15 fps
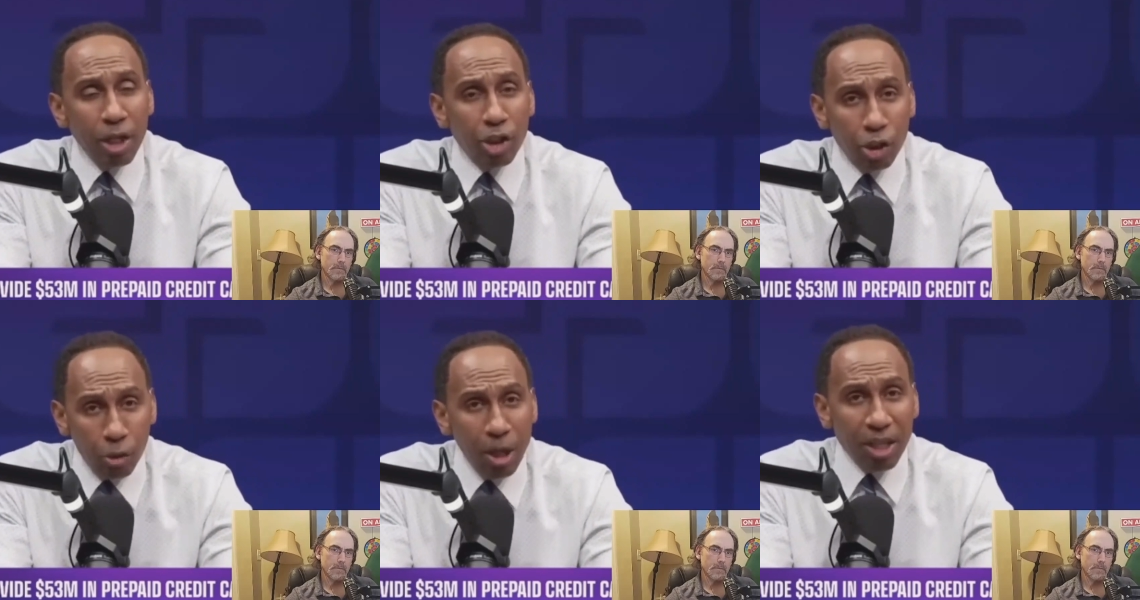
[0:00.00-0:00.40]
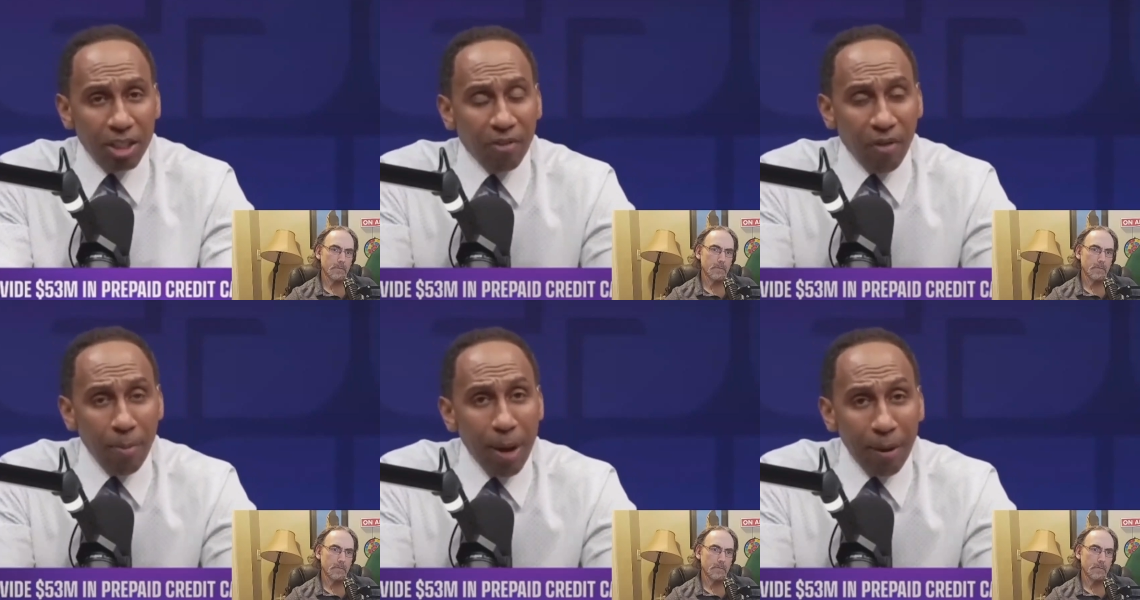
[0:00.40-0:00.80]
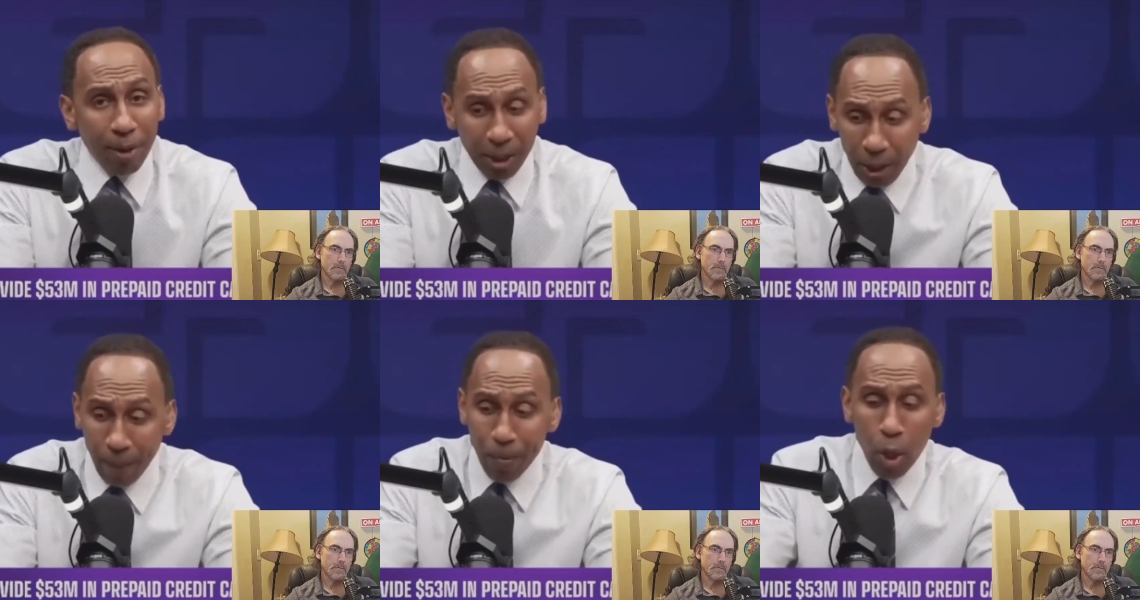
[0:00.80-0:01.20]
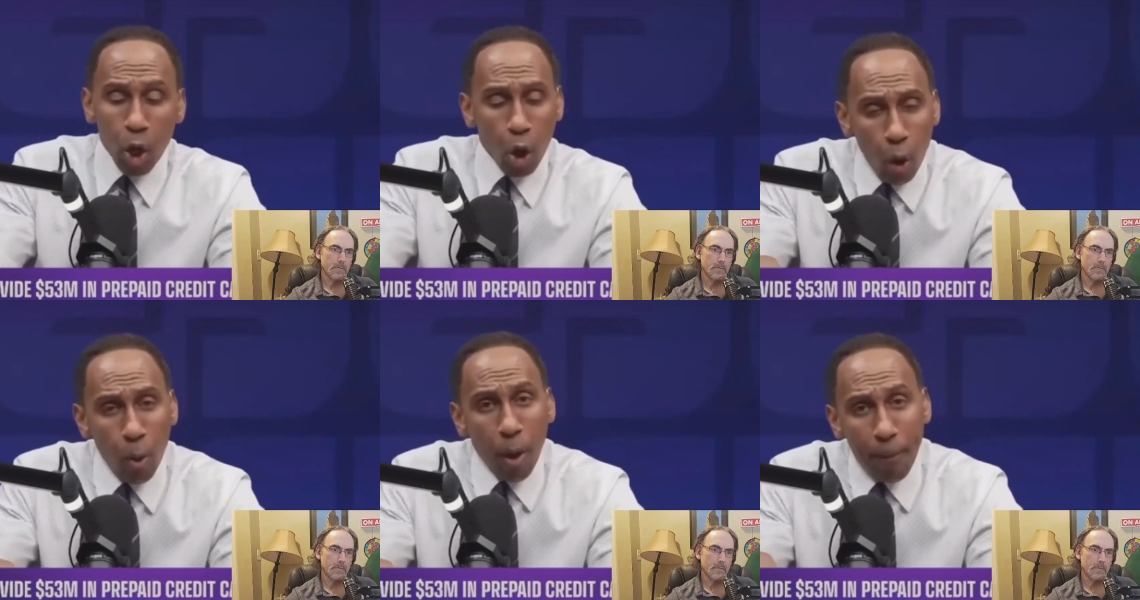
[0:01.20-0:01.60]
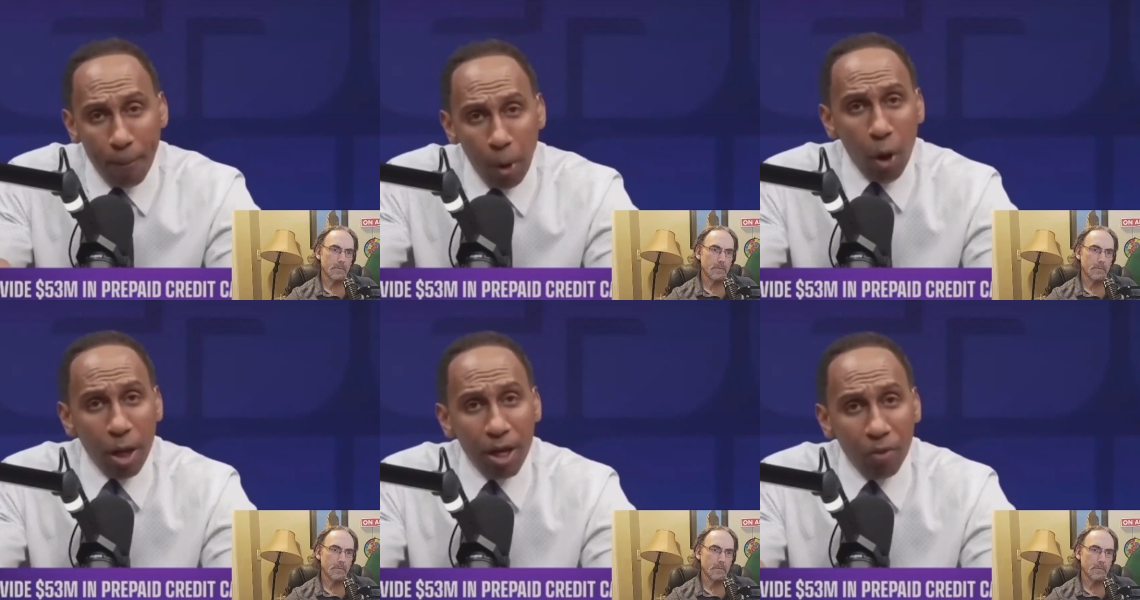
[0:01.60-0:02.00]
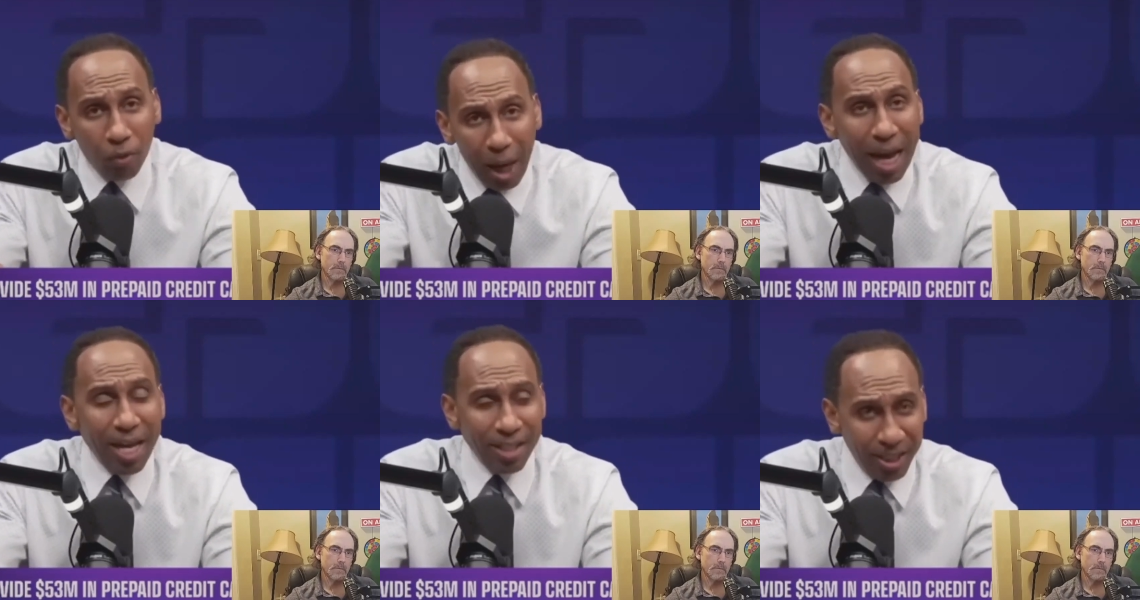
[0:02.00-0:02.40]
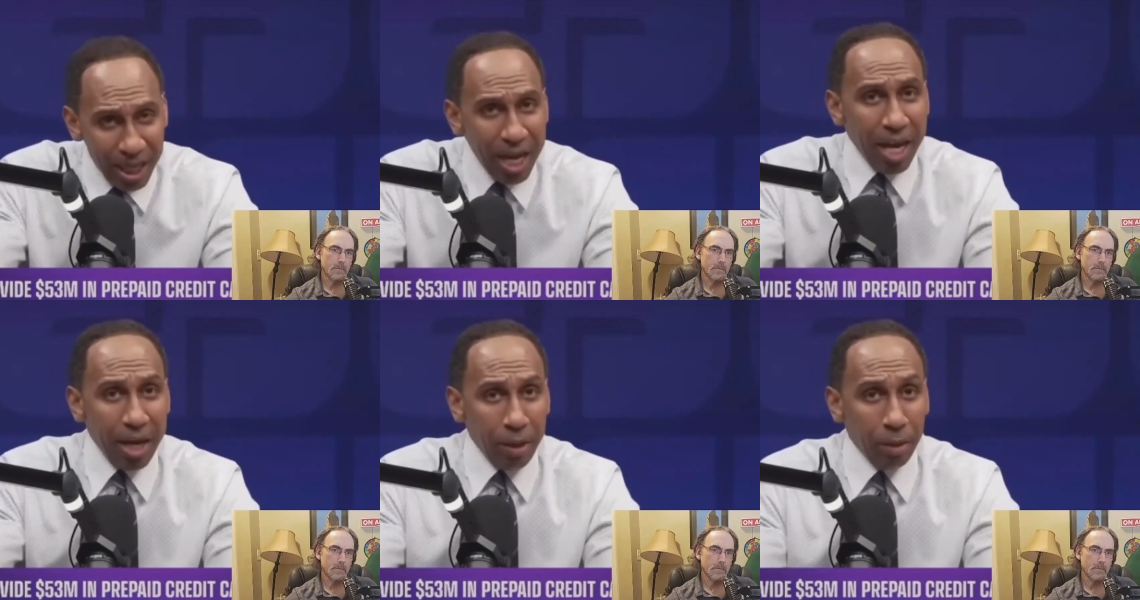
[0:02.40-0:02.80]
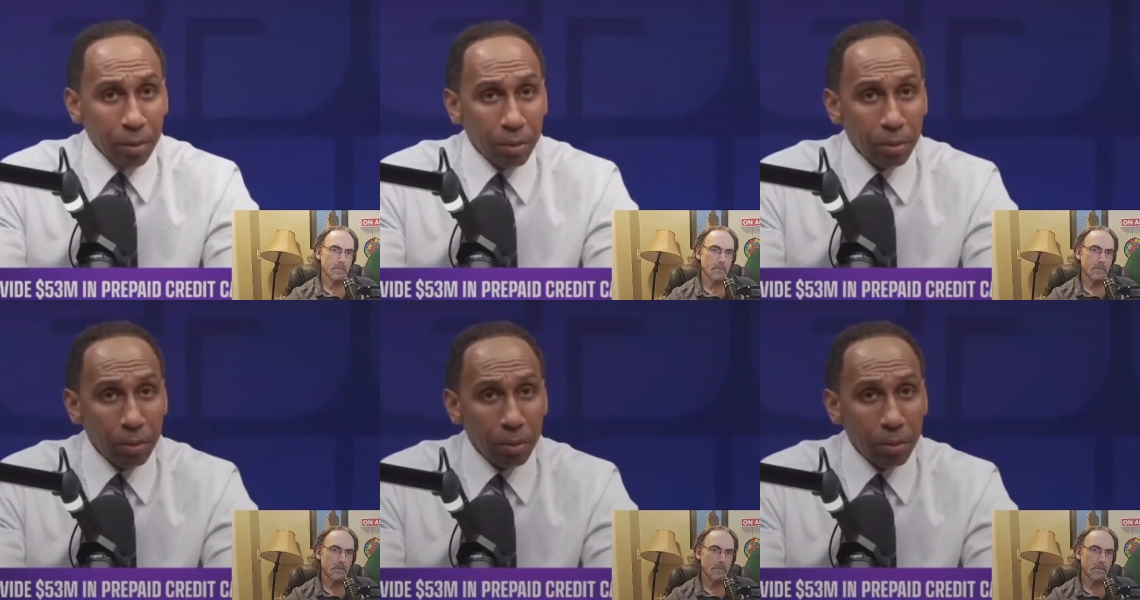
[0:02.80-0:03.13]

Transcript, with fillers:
Speaker 1: in the streets of America who were born and raised here.